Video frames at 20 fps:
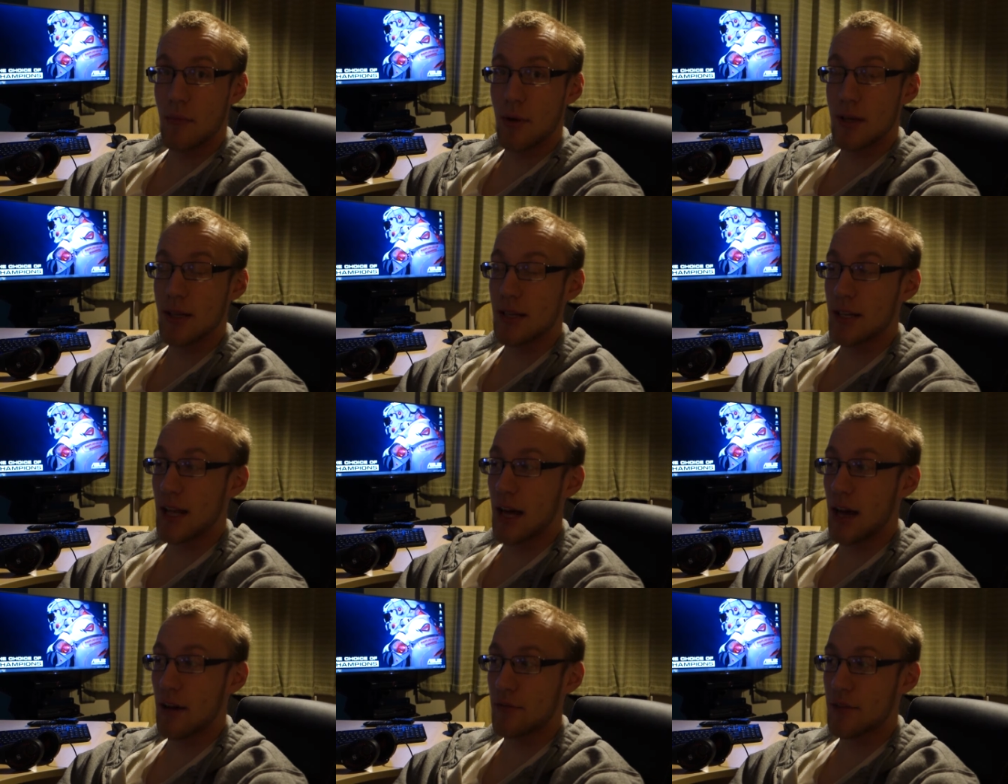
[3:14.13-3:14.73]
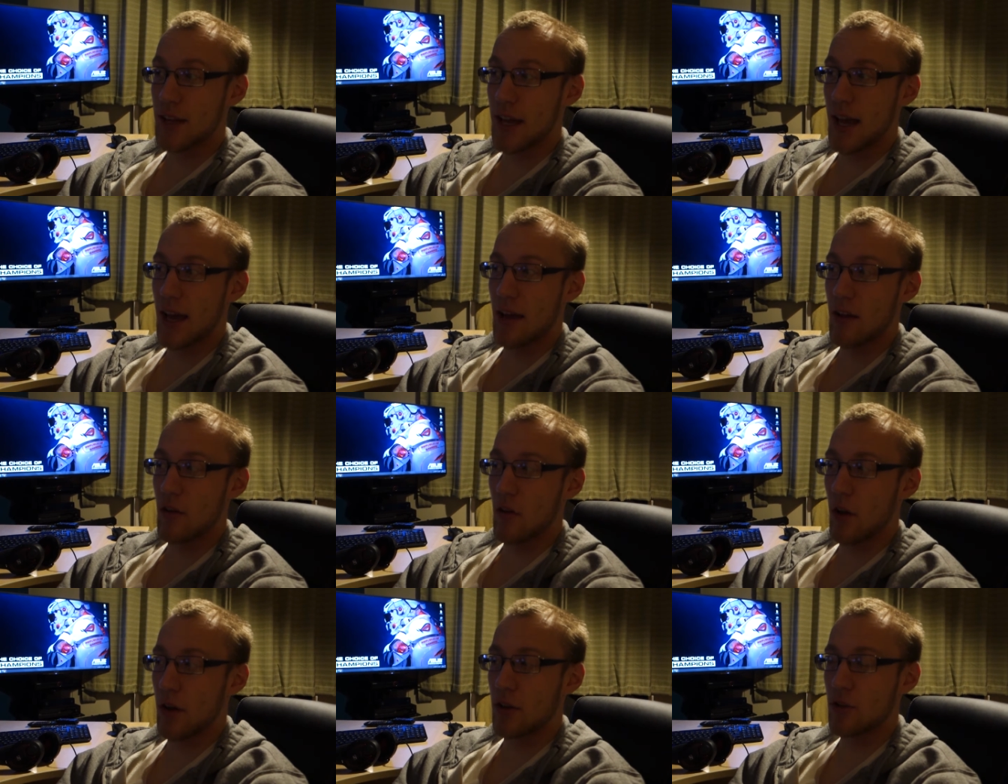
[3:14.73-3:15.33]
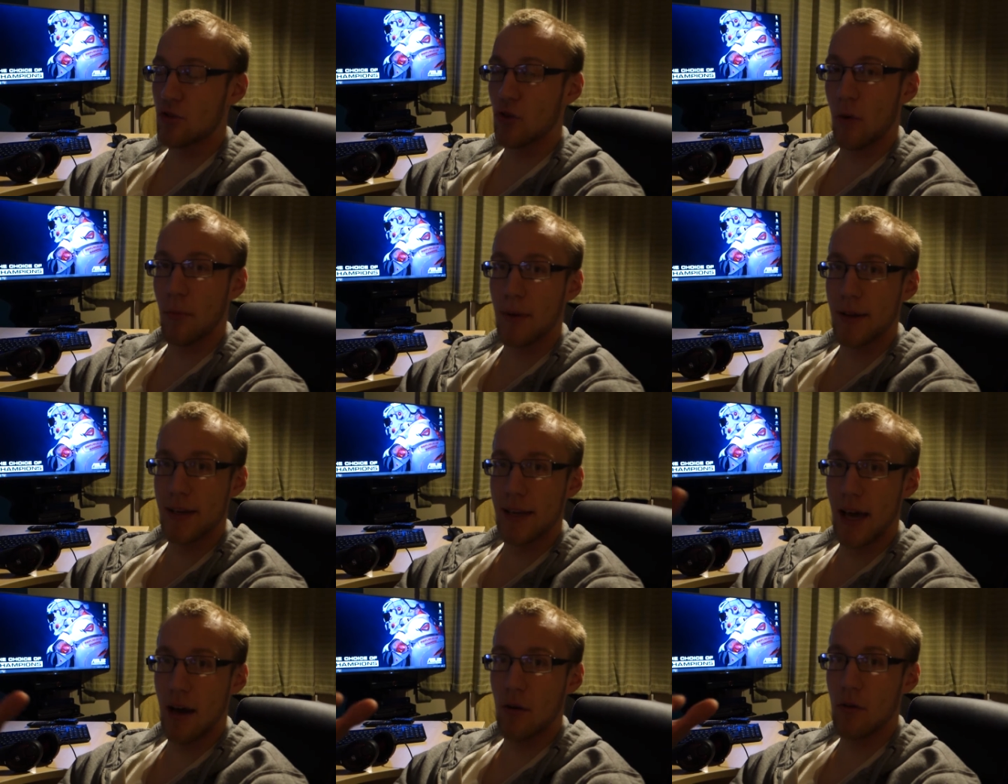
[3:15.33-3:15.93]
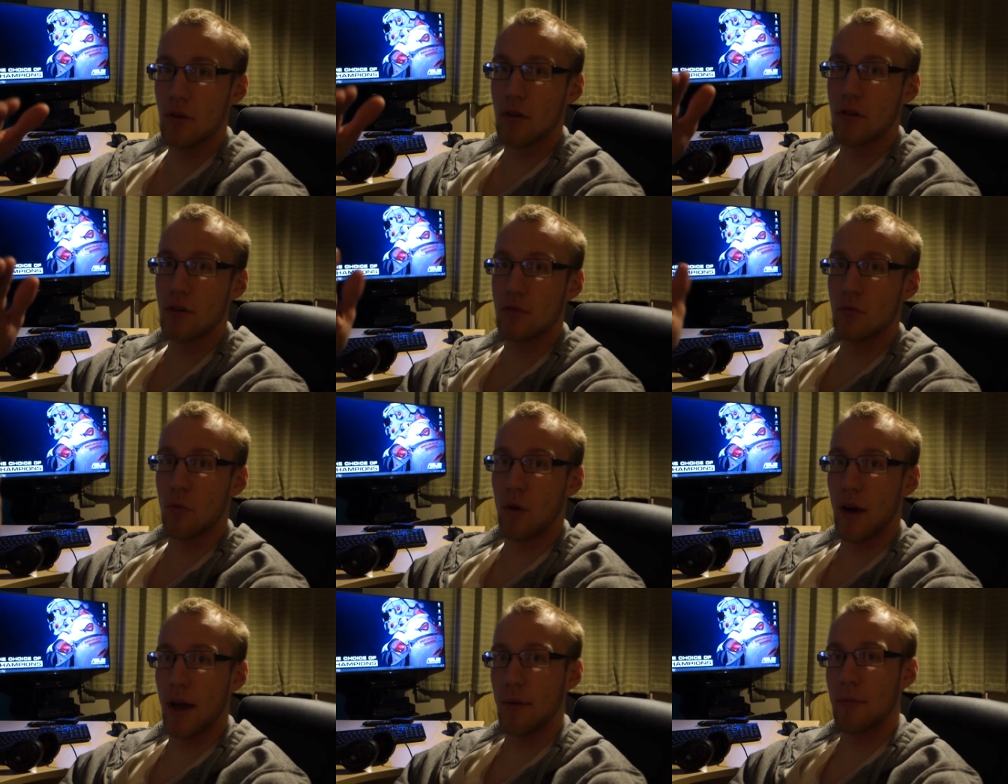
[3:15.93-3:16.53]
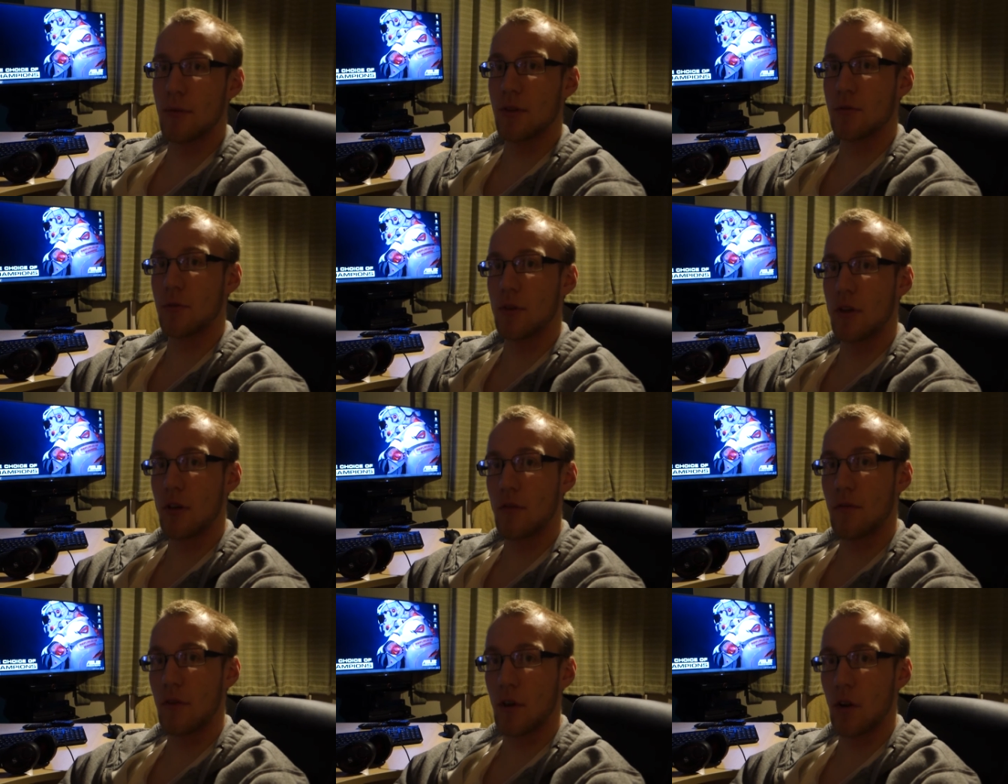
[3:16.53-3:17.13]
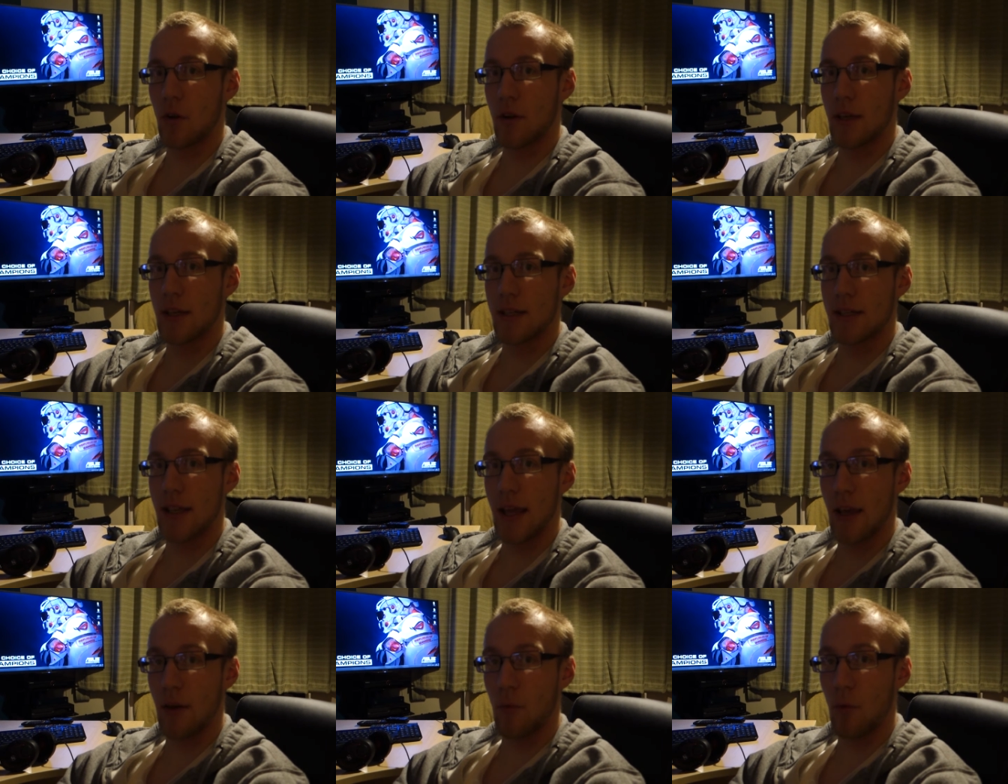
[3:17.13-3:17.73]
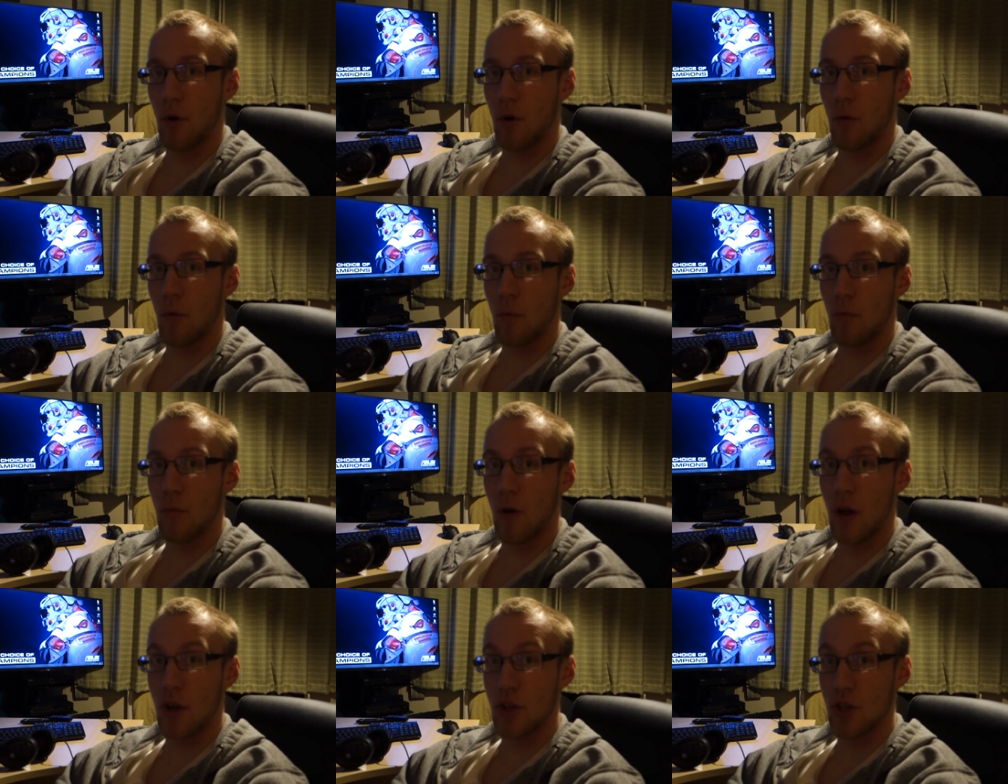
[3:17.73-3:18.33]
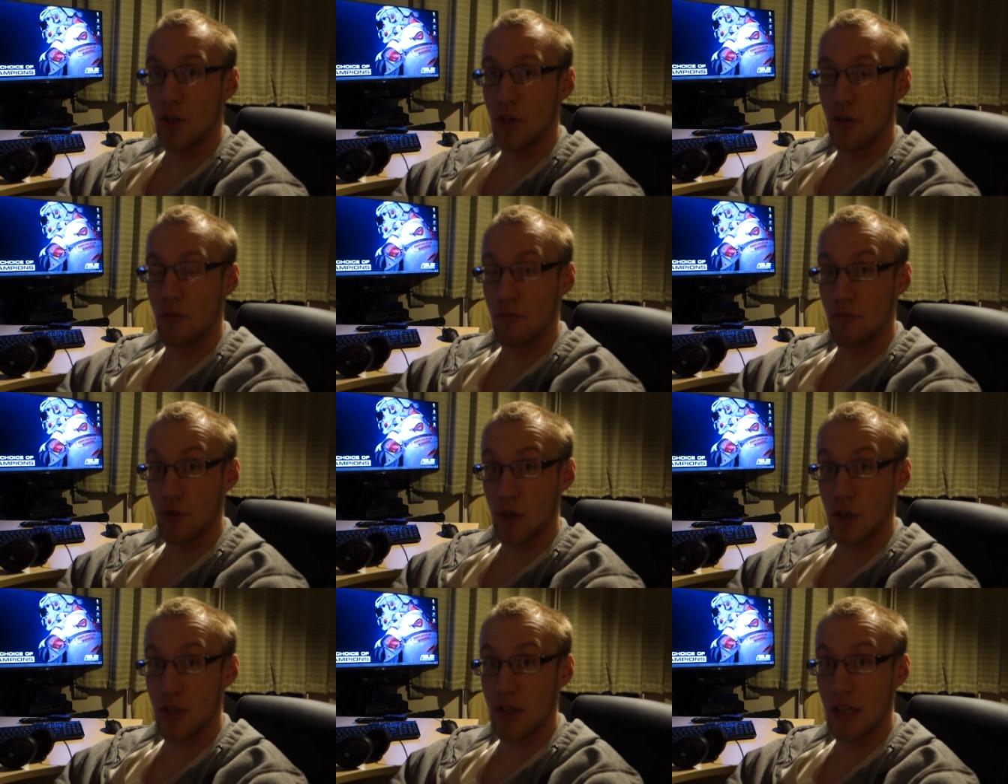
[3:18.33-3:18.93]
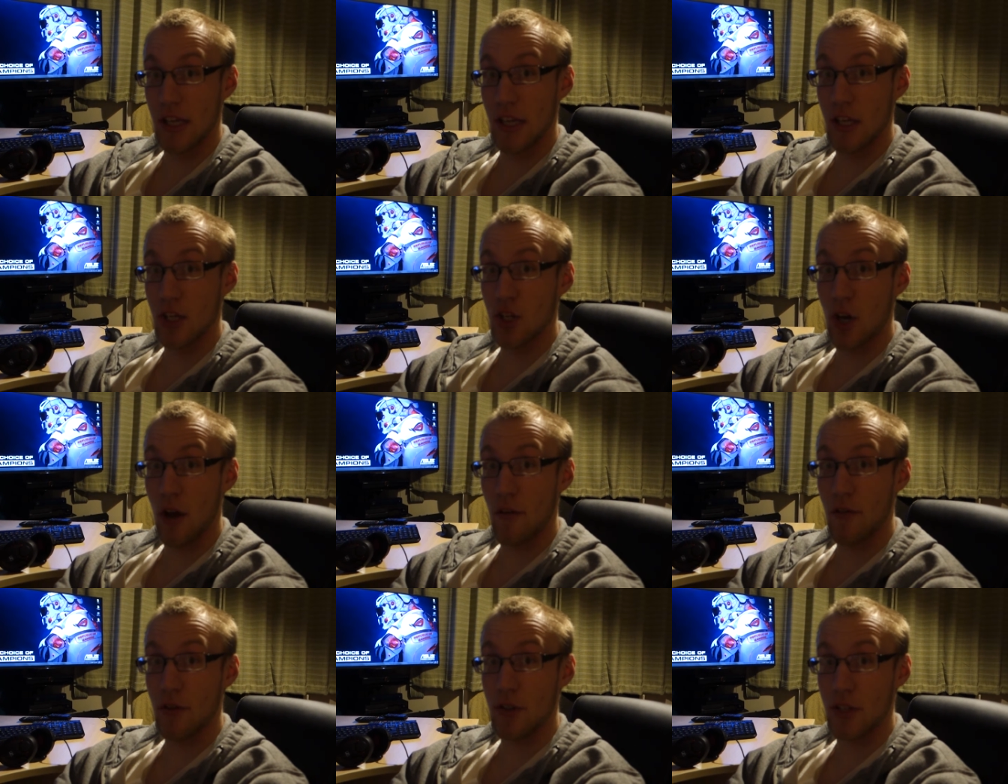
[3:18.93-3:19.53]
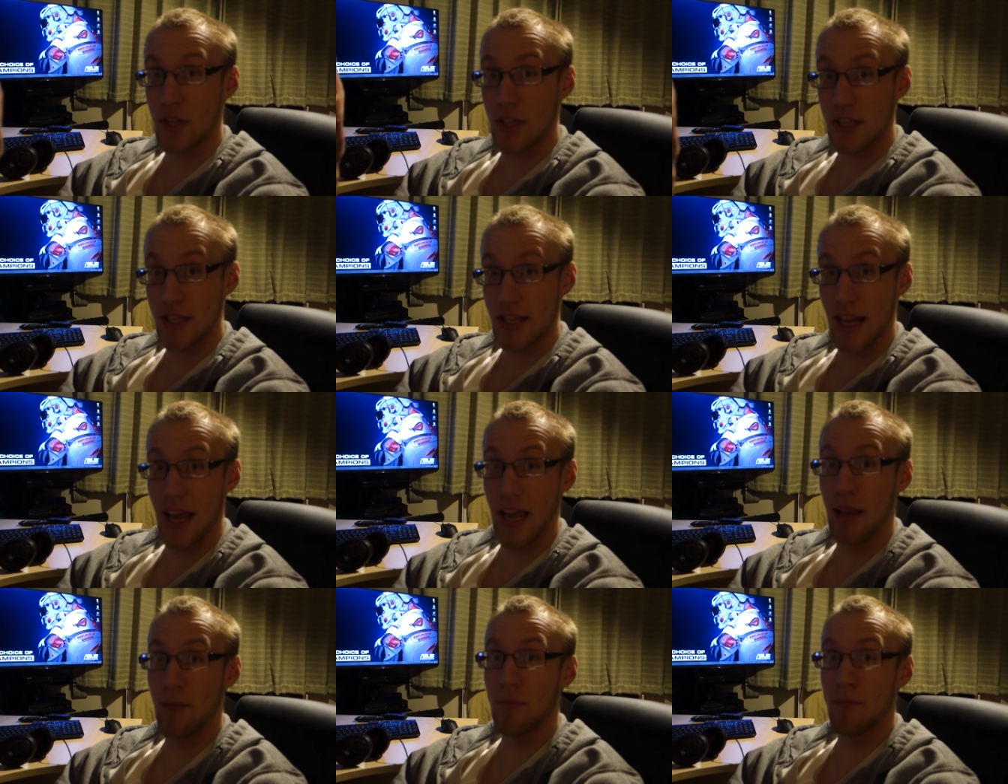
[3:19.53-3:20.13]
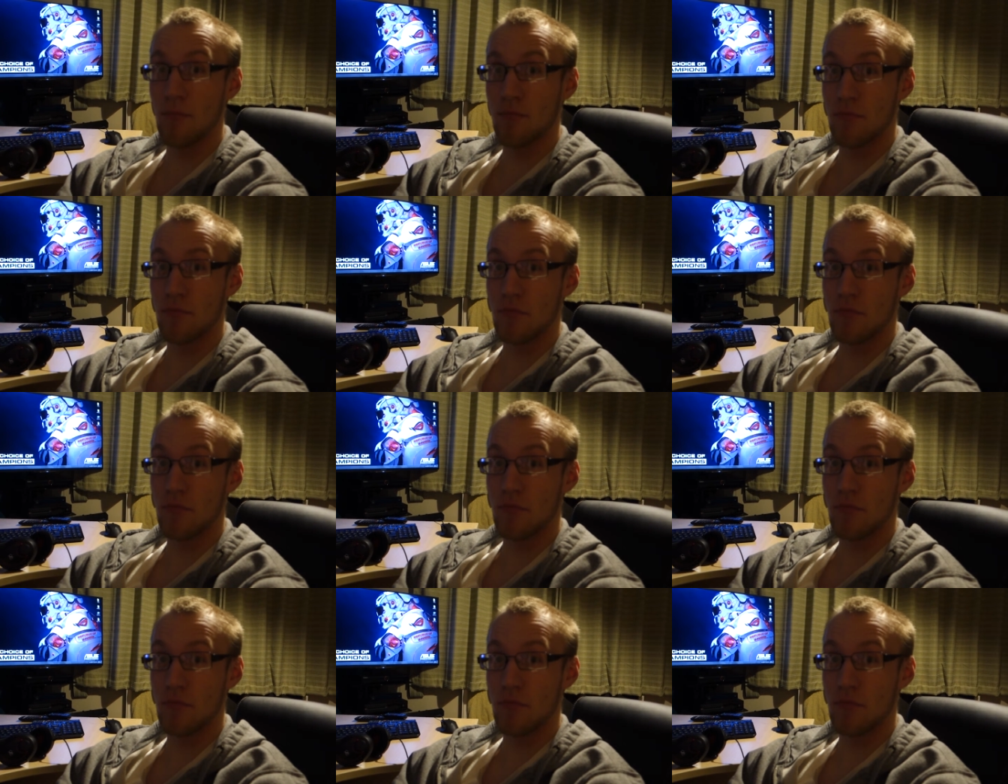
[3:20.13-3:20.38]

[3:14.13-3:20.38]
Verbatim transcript: I didn't have to like drop it down because what happens when you overclock is they will adjust each other to the same